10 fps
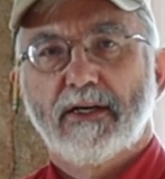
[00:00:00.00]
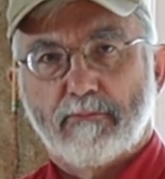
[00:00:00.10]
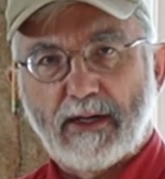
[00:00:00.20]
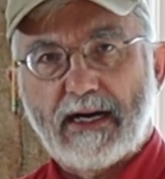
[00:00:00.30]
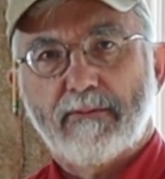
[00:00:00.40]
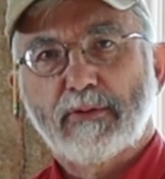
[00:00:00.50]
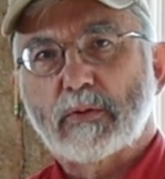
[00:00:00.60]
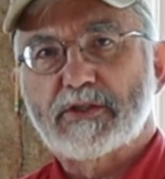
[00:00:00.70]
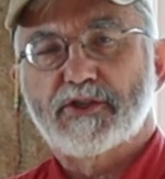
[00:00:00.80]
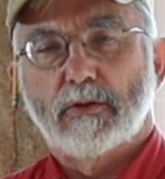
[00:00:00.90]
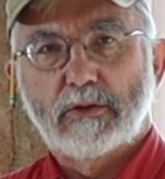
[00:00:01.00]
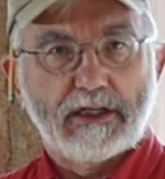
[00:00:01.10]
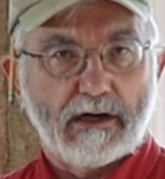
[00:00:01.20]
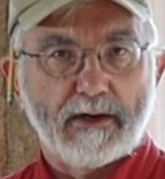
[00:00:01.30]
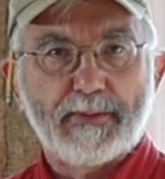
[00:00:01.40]
Bob was the old
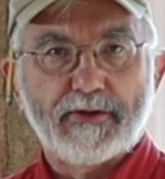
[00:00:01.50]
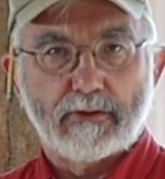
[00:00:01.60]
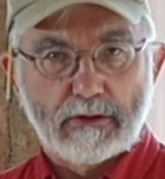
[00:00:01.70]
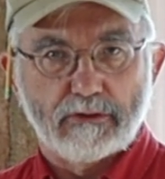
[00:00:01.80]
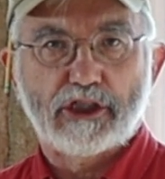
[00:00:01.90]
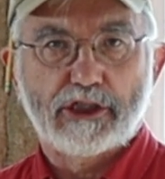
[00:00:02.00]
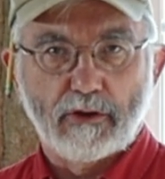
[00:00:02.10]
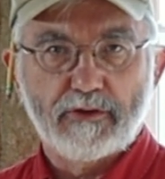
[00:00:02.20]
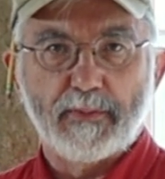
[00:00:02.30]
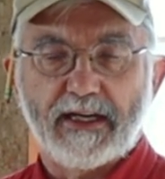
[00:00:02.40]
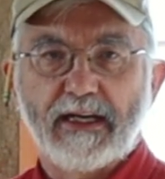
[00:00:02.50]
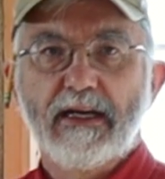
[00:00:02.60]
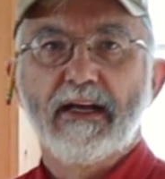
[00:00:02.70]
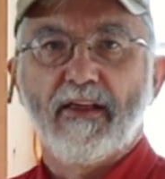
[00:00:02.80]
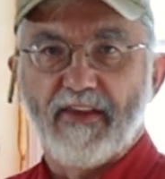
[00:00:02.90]
carpenter who showed me
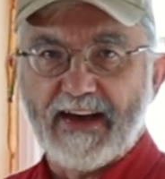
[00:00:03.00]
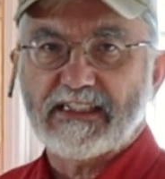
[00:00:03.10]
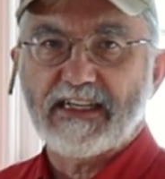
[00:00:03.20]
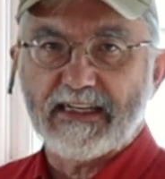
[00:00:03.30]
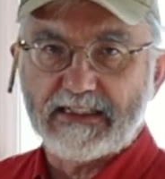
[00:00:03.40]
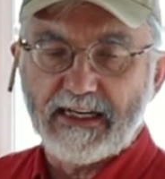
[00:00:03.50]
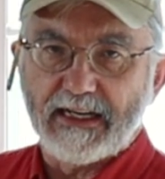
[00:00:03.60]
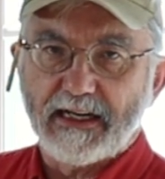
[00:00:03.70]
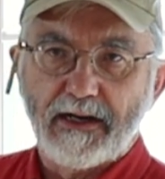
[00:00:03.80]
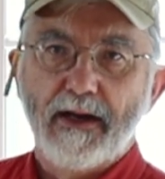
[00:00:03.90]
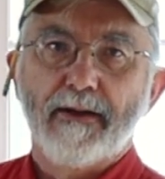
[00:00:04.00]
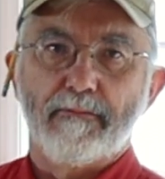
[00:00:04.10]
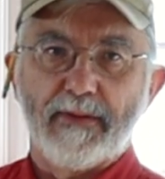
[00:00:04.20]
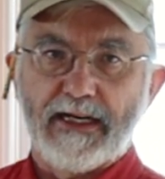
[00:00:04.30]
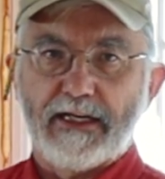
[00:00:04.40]
that technique
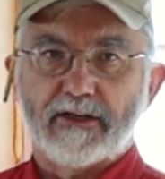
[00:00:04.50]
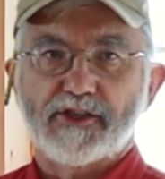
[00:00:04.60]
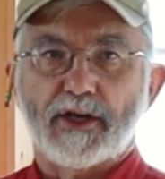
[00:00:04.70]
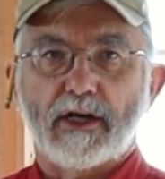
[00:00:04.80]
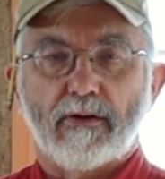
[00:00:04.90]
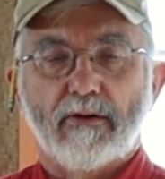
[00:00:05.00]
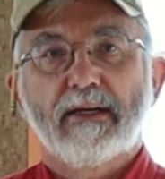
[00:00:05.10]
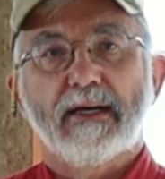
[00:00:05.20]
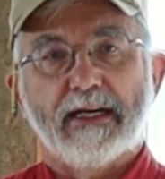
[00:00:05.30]
many years ago,